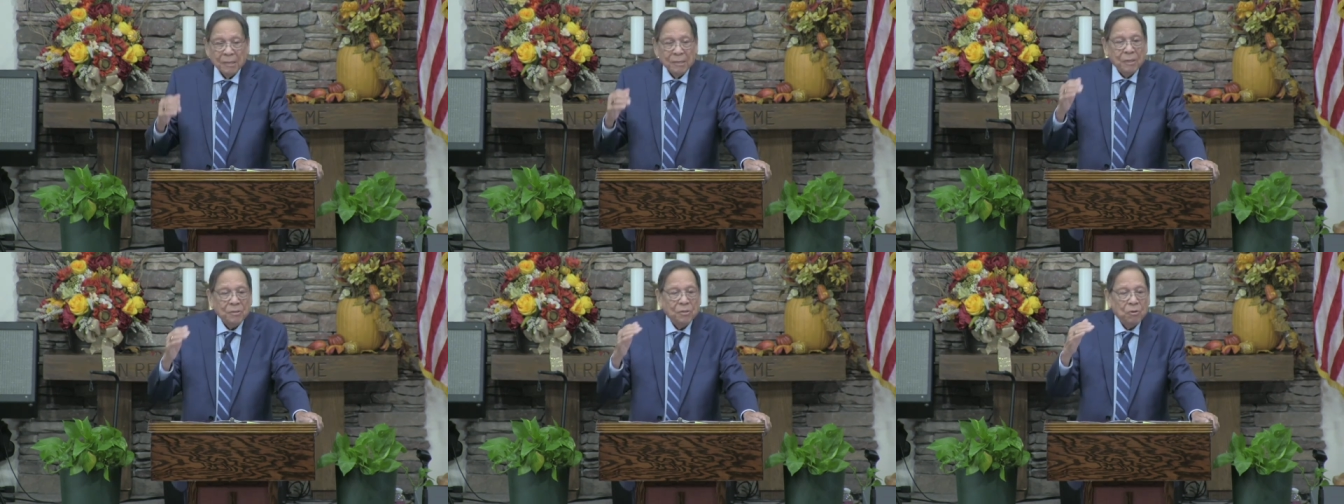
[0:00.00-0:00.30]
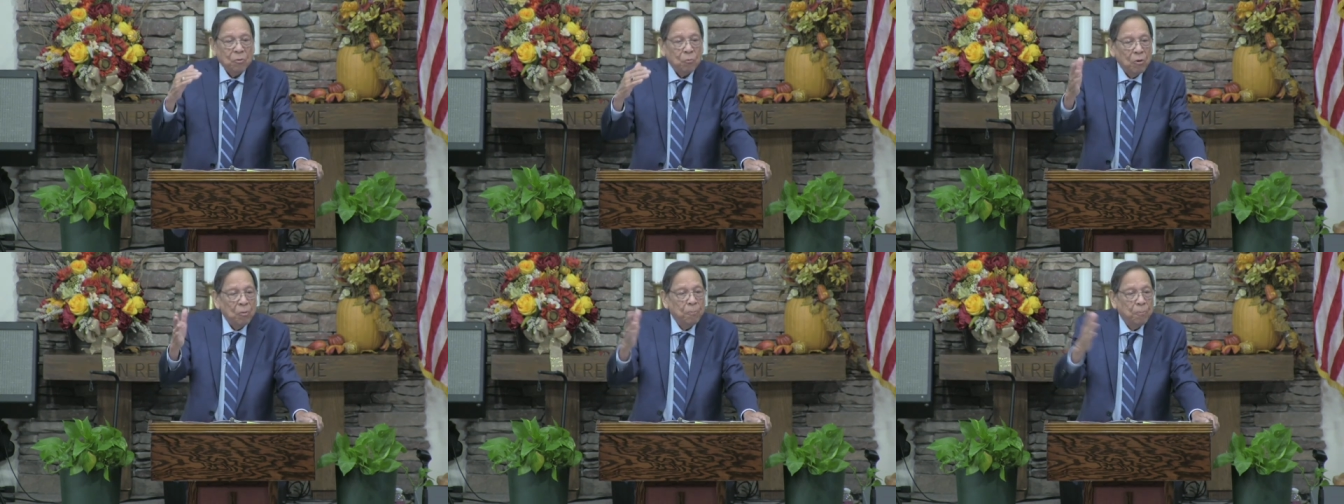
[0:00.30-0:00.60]
that
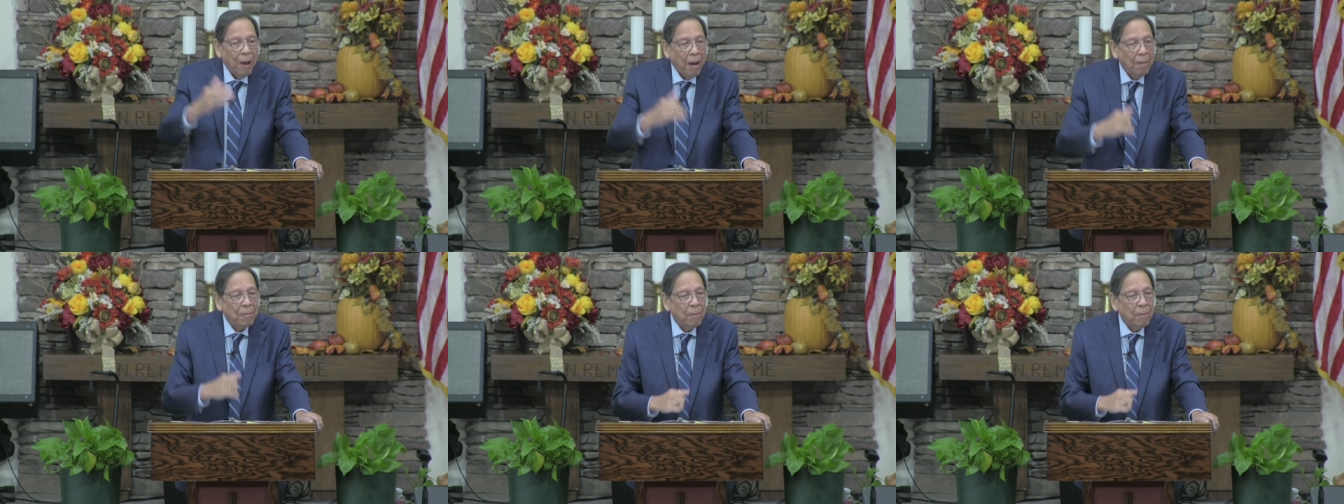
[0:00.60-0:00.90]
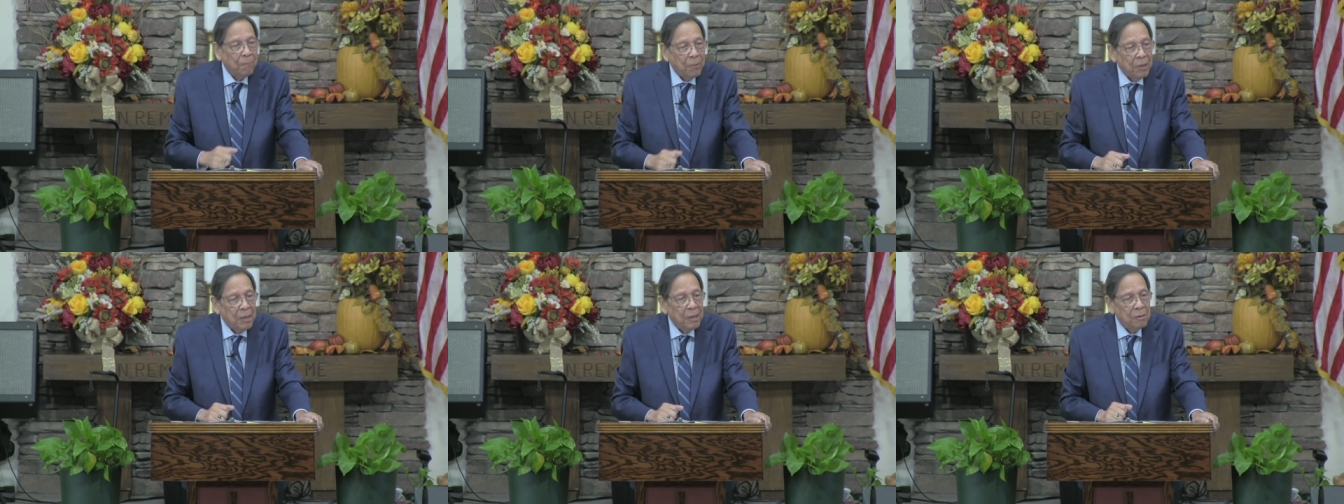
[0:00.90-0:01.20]
there will
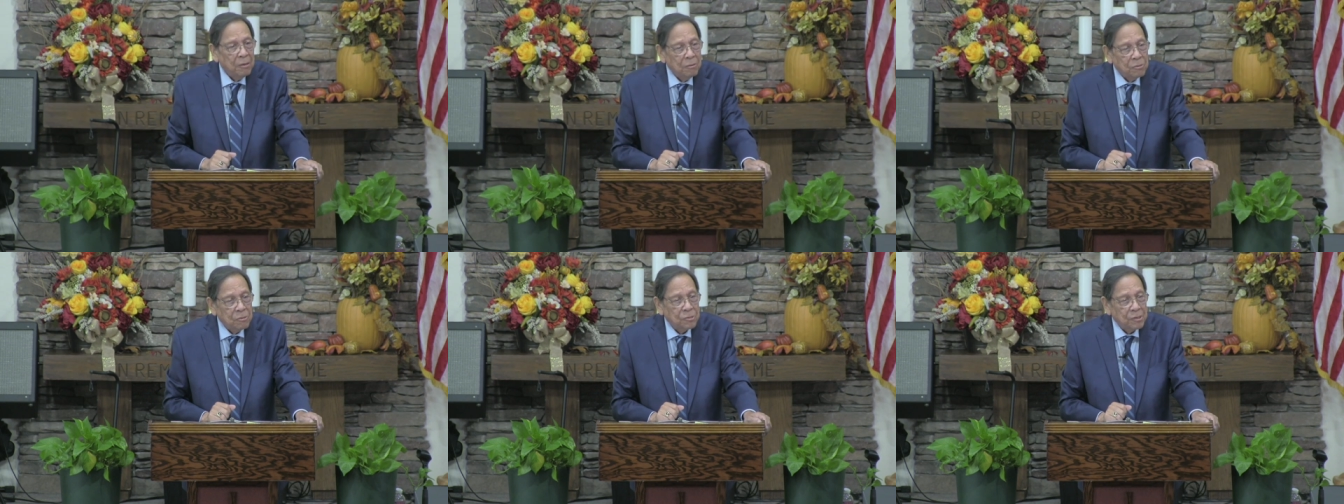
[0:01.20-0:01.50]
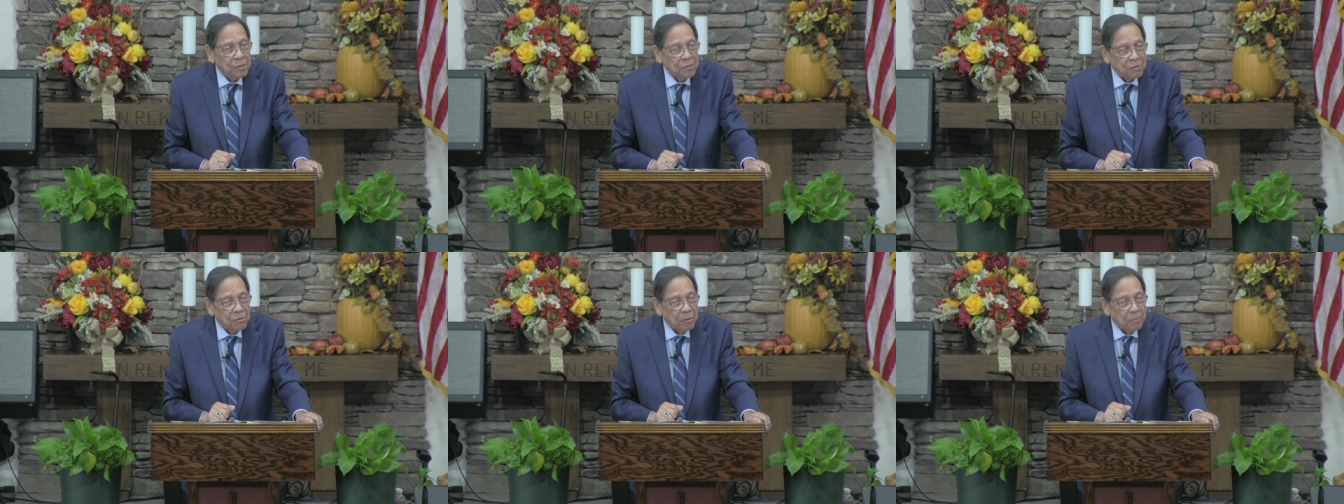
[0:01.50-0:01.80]
probably be a new
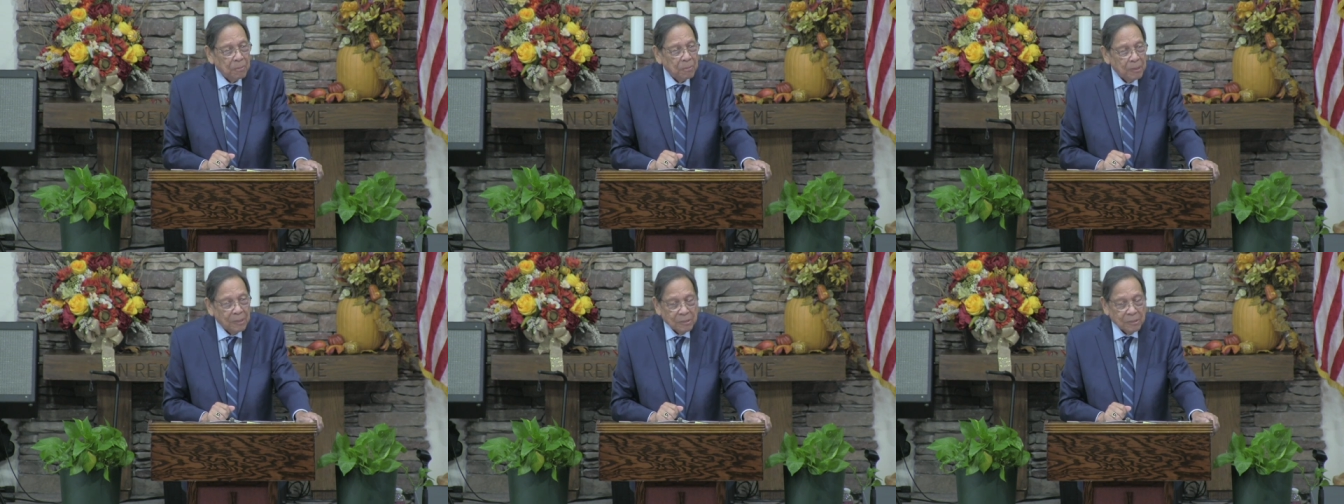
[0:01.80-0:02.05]
system.